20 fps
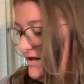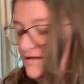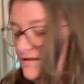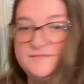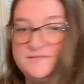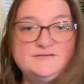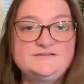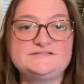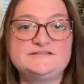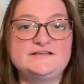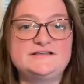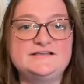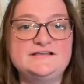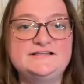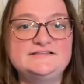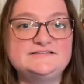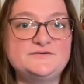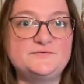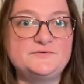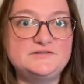looks like
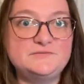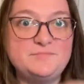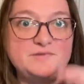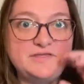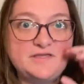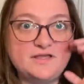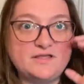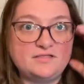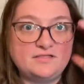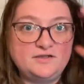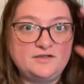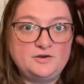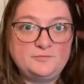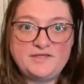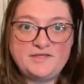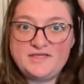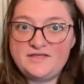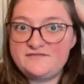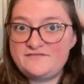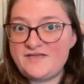it's going to be a little
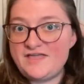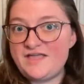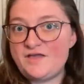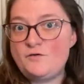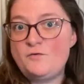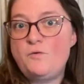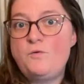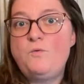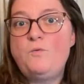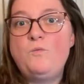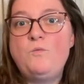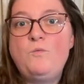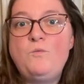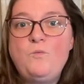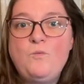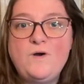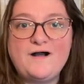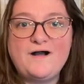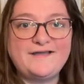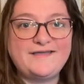bit of a
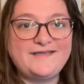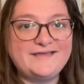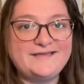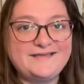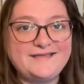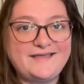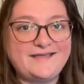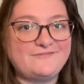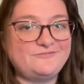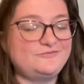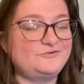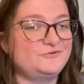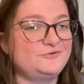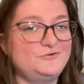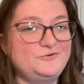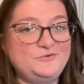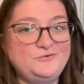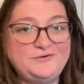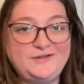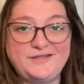quiet
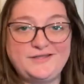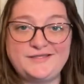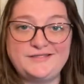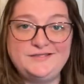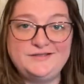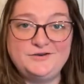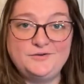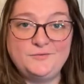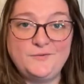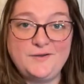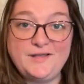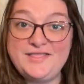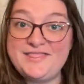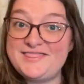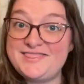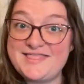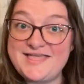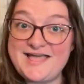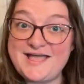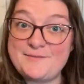afternoon. And you know what?
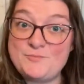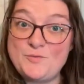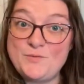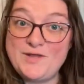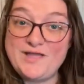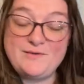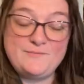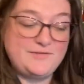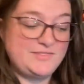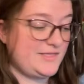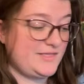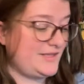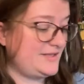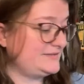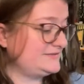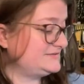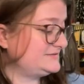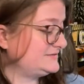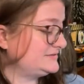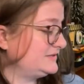I'm okay with
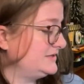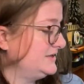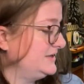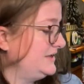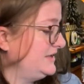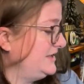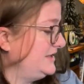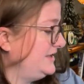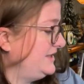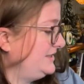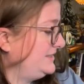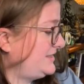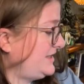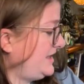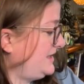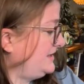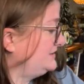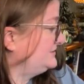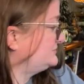that. That